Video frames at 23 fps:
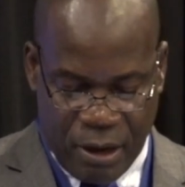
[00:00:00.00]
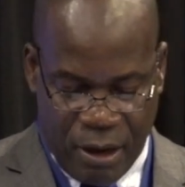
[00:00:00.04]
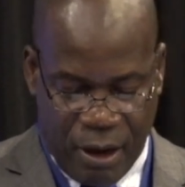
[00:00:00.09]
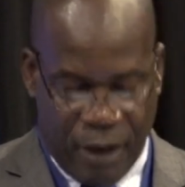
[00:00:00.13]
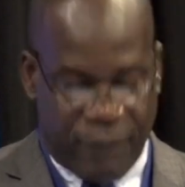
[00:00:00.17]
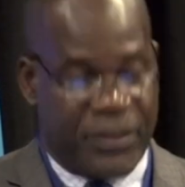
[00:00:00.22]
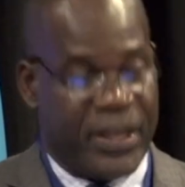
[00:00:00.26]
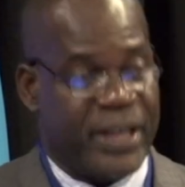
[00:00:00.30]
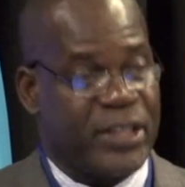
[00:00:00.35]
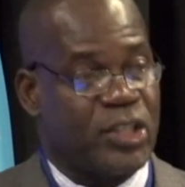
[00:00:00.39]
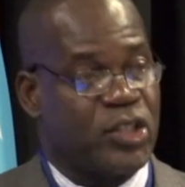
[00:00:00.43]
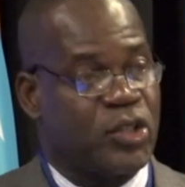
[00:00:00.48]

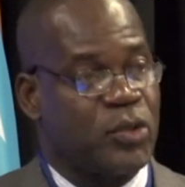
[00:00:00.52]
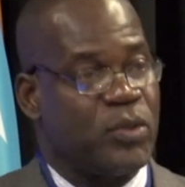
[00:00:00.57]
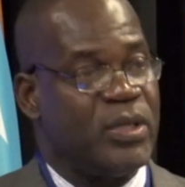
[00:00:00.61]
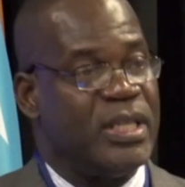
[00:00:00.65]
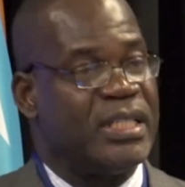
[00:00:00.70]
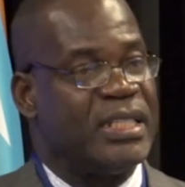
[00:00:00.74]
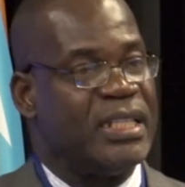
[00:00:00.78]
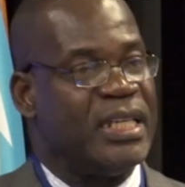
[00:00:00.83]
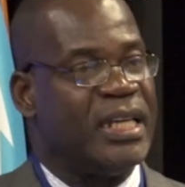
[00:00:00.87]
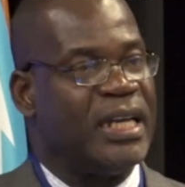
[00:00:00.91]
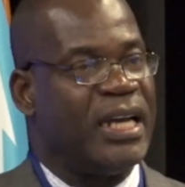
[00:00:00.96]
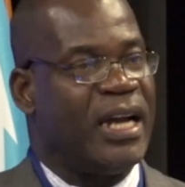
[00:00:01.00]
of their
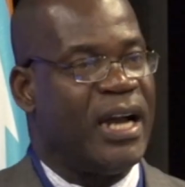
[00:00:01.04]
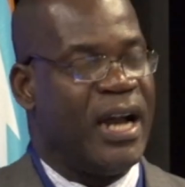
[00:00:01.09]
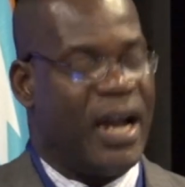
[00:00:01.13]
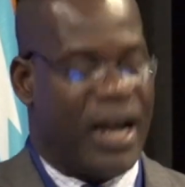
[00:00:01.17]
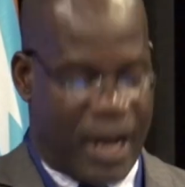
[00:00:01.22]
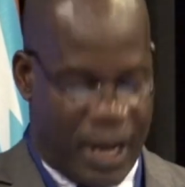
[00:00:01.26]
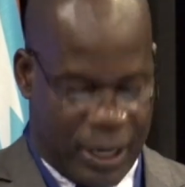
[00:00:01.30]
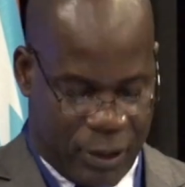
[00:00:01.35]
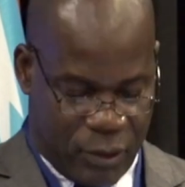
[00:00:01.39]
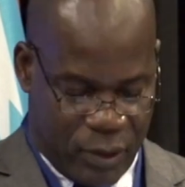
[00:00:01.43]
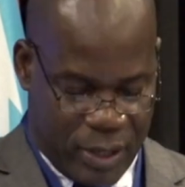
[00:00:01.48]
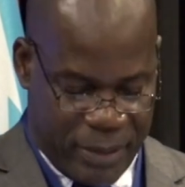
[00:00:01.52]
treaty
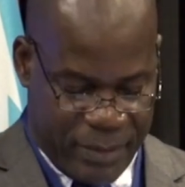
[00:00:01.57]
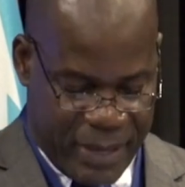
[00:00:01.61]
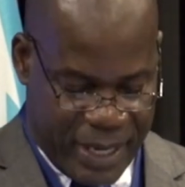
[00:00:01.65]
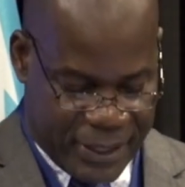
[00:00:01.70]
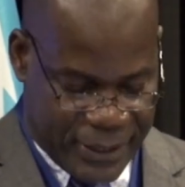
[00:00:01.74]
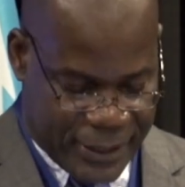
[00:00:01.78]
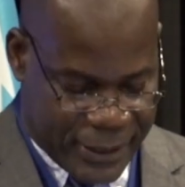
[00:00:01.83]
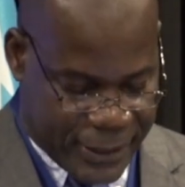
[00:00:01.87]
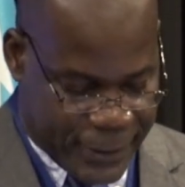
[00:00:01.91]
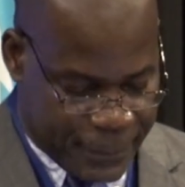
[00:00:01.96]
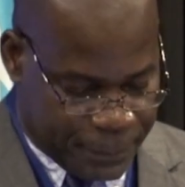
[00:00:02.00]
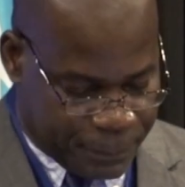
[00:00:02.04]

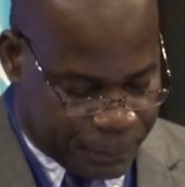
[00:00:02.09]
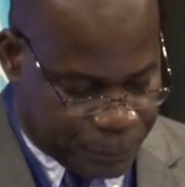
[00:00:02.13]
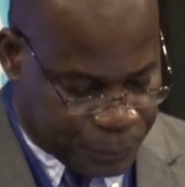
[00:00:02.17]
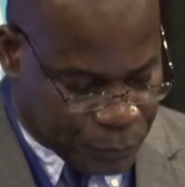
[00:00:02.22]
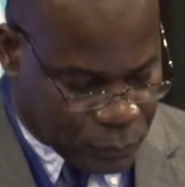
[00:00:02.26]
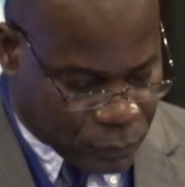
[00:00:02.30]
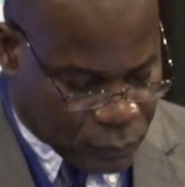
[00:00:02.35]
agreements.